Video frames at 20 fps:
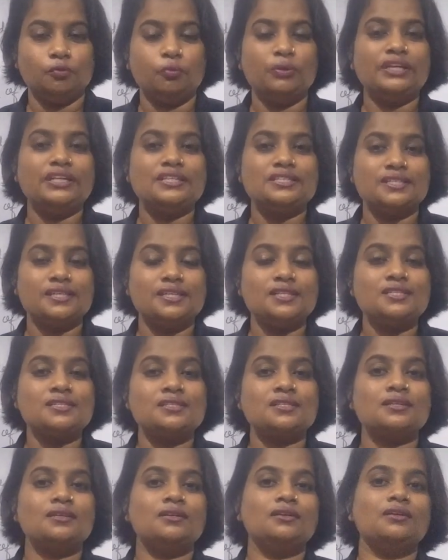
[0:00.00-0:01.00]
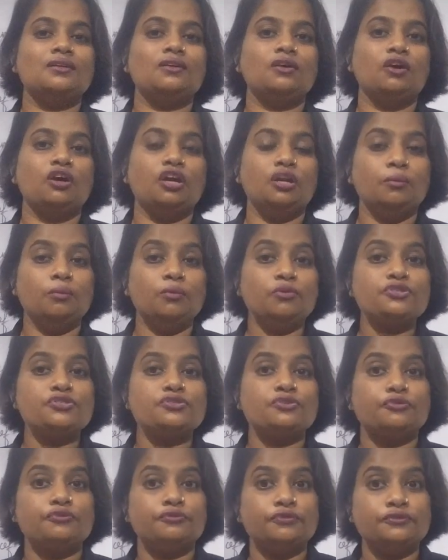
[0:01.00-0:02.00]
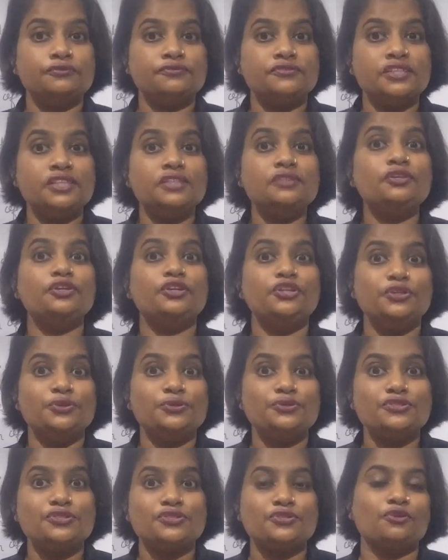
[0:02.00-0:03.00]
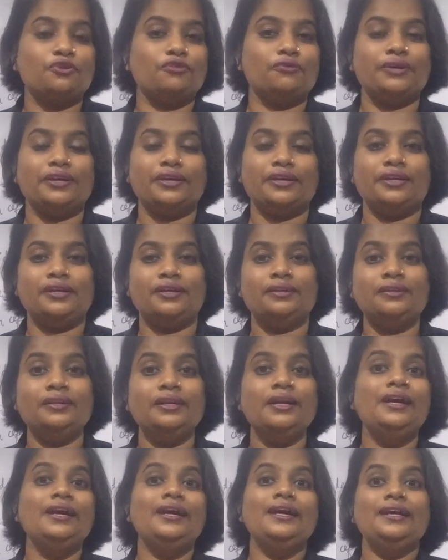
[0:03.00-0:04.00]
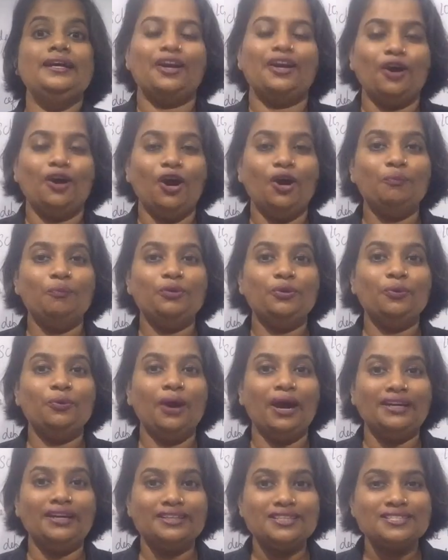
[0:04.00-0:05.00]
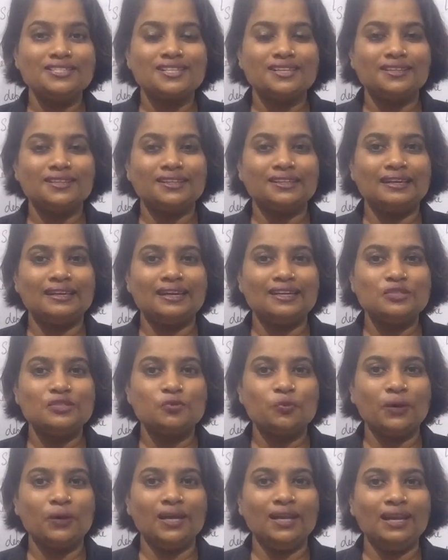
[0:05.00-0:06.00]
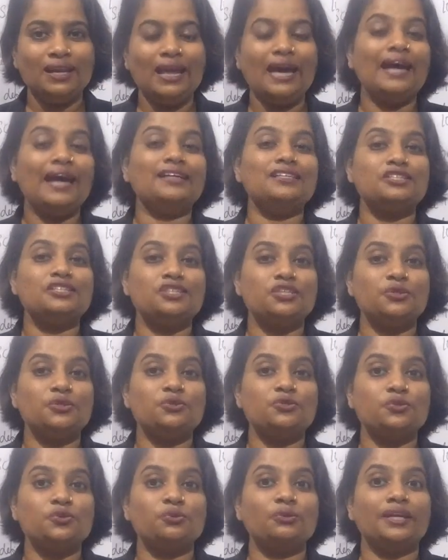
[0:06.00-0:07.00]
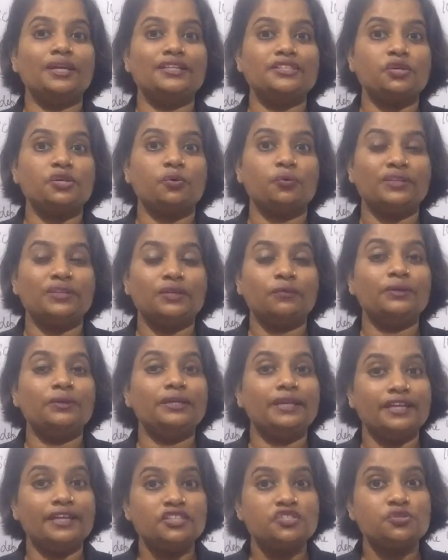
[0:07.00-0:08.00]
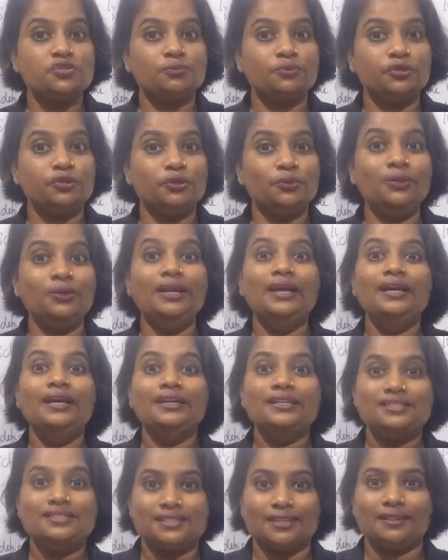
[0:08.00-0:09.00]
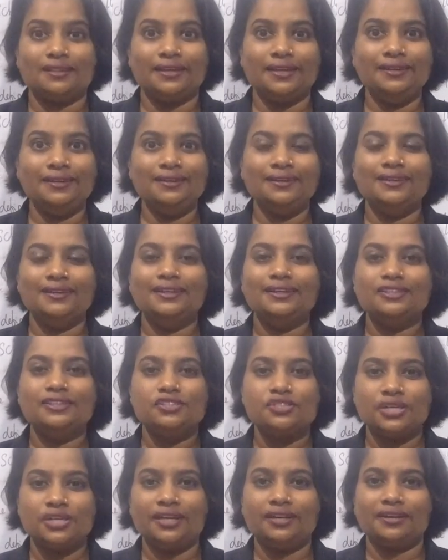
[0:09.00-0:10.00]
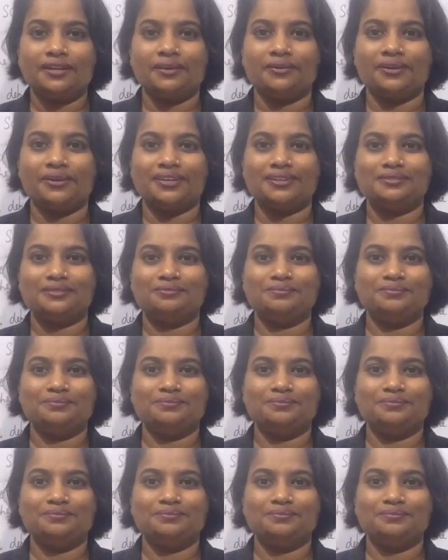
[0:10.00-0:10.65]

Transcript: We discussed almost 15 uses over here. I hope you understand the class well, and see you soon later with our next module. Till then, take care.